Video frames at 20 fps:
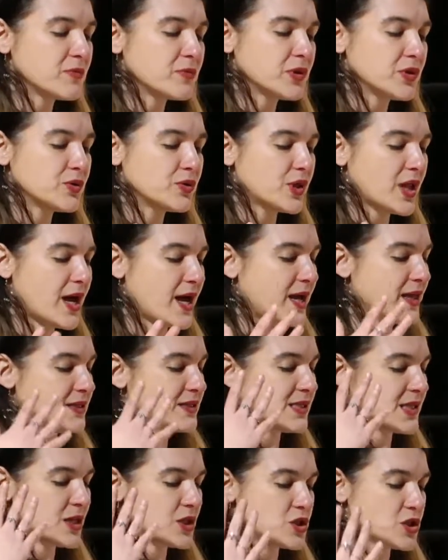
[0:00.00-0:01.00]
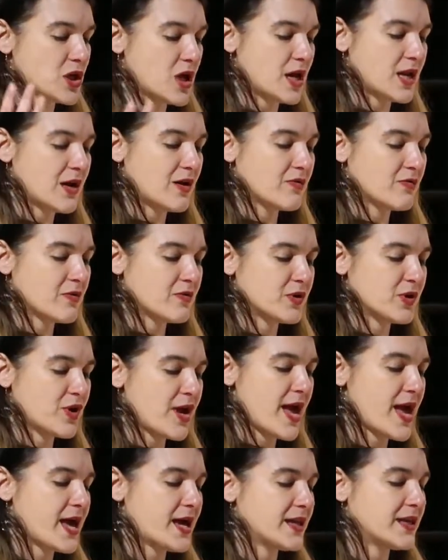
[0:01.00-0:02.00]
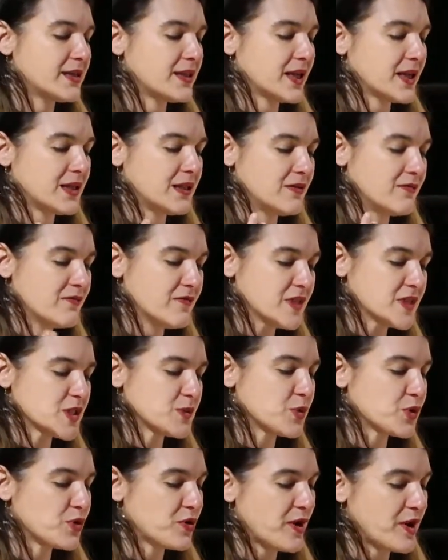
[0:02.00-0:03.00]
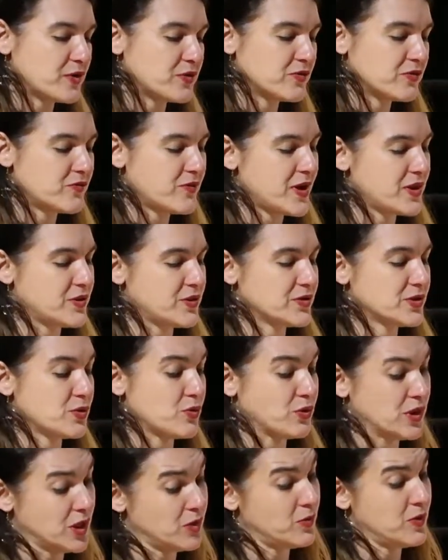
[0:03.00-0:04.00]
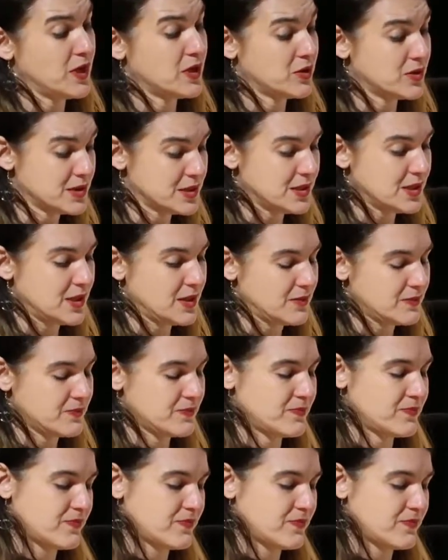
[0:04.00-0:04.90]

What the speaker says: the blue lines that shot out from your head like an invisible crown of feathers only we could see.